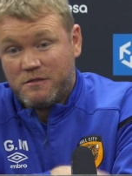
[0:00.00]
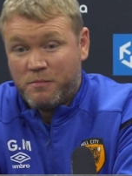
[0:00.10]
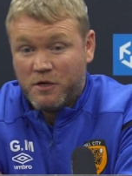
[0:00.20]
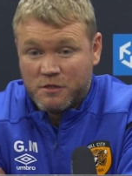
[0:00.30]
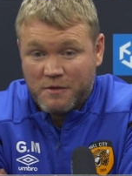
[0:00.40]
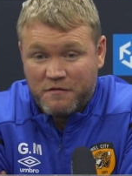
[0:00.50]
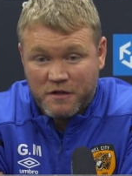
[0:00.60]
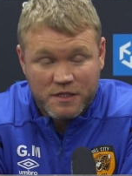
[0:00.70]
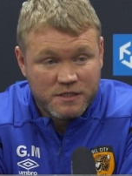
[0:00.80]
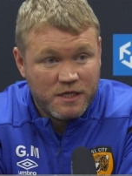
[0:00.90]
possibly
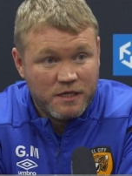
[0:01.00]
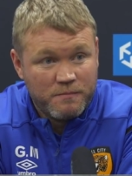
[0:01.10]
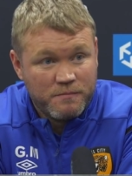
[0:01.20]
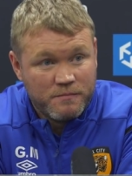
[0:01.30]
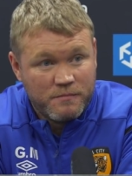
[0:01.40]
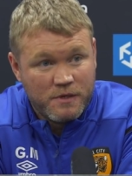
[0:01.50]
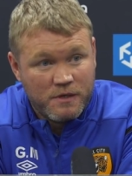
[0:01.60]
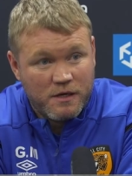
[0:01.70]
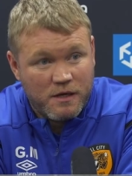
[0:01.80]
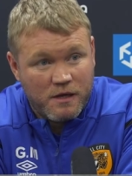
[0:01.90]
fill the stadium
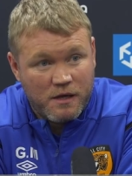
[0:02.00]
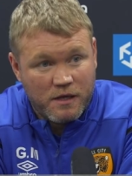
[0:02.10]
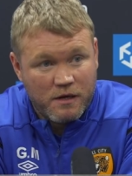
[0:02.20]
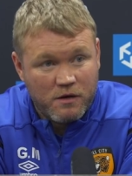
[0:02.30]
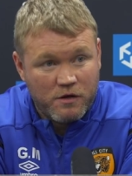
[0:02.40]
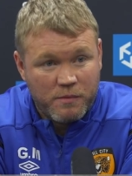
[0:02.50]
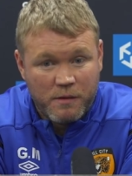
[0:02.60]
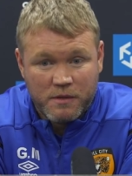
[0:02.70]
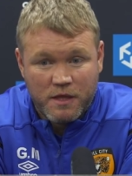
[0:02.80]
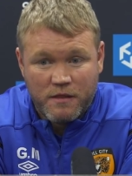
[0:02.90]
and get a lot of
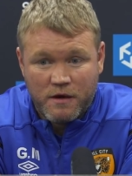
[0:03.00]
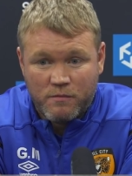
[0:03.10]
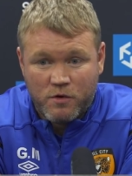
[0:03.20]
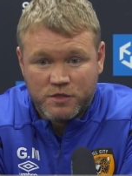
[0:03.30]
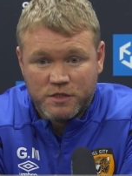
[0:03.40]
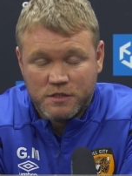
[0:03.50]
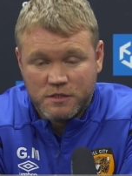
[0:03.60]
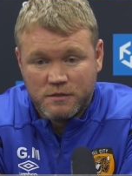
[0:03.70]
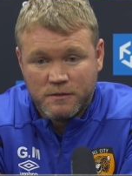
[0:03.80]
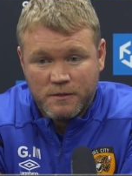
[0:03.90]
people in there and watch us,
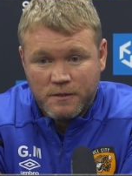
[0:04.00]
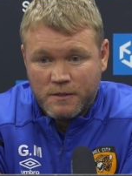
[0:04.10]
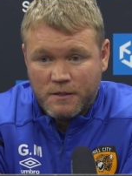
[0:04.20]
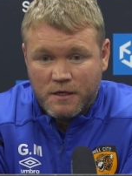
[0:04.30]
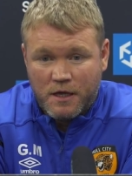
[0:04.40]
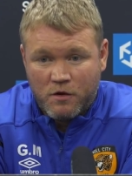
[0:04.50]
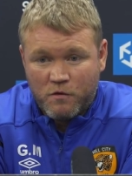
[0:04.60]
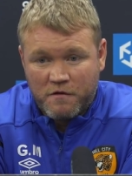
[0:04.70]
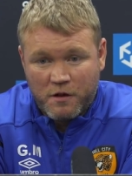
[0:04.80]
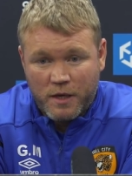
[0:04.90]
and
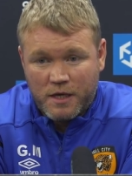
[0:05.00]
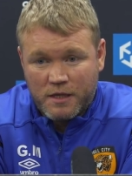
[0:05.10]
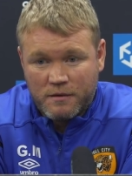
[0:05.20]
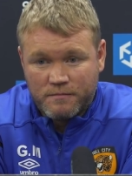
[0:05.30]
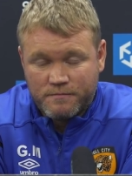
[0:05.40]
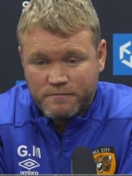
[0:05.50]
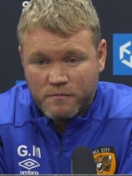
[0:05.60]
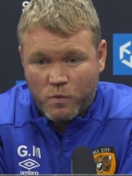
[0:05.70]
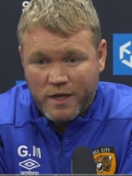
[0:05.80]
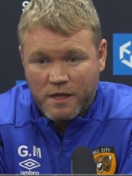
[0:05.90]
hopefully we can
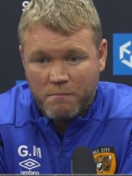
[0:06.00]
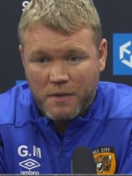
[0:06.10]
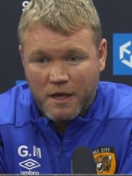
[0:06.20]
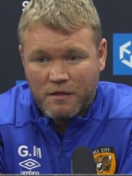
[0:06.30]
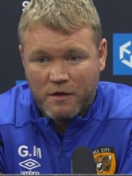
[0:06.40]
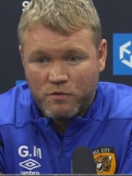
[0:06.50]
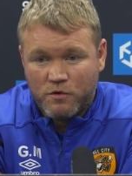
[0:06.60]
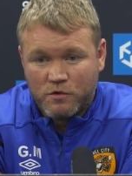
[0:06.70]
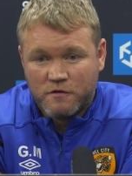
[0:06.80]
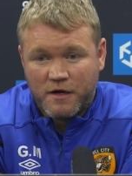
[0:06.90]
make
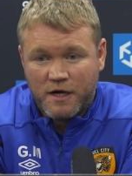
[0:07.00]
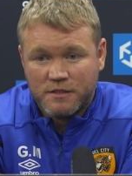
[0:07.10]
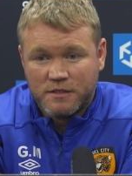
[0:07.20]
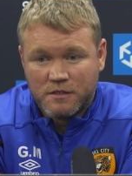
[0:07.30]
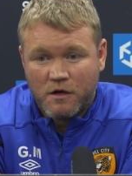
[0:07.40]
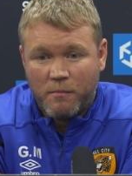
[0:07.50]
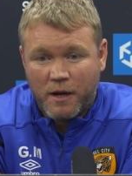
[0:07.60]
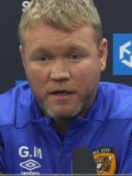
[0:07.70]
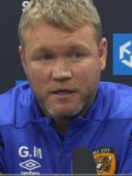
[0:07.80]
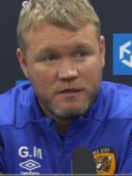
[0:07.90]
those fans come
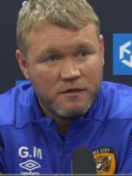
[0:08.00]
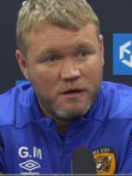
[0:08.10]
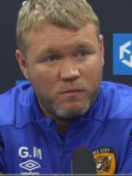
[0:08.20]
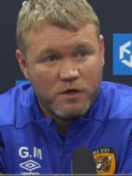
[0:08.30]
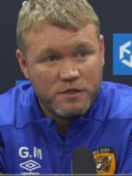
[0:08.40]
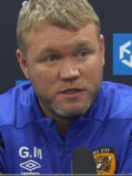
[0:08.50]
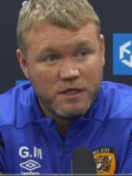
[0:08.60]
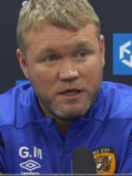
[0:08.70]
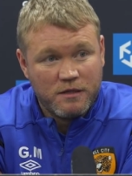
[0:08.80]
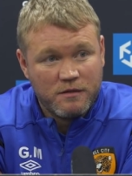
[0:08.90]
back and watch us
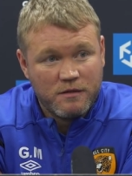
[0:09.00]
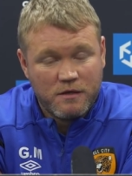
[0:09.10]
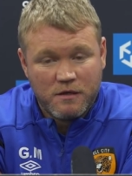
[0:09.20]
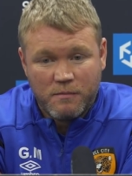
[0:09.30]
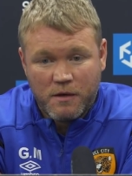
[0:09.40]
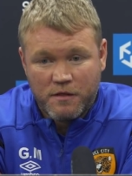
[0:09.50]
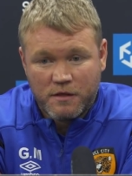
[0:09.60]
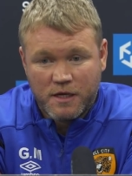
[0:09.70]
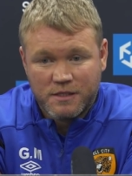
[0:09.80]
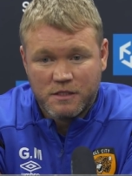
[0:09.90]
again. I
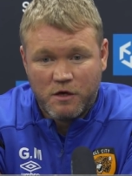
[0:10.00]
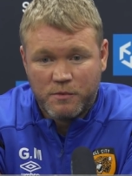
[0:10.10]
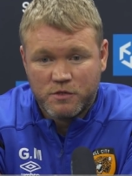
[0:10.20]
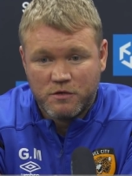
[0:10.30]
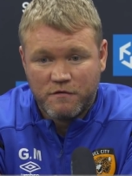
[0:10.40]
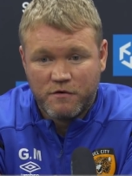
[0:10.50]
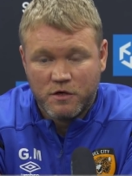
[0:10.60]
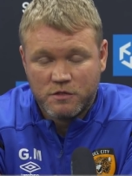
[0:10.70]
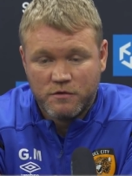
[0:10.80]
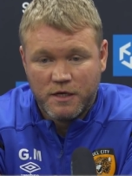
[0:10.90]
think that's the opportunity for
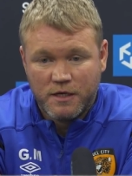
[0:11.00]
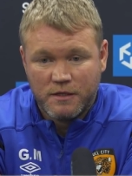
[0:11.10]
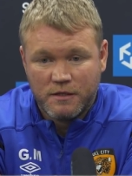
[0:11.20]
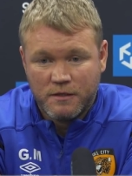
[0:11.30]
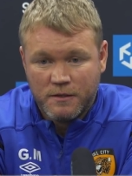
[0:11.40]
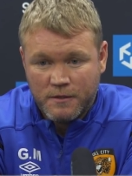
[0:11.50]
us really, and